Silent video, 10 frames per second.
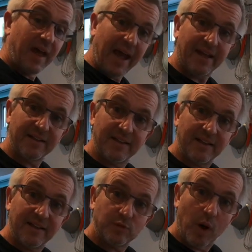that
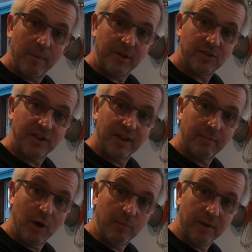is what I'm using at the
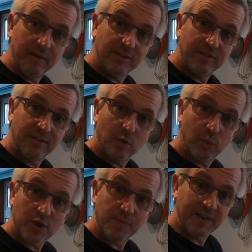moment to
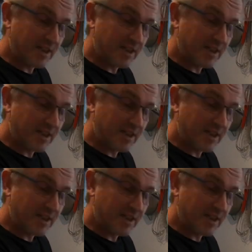wash my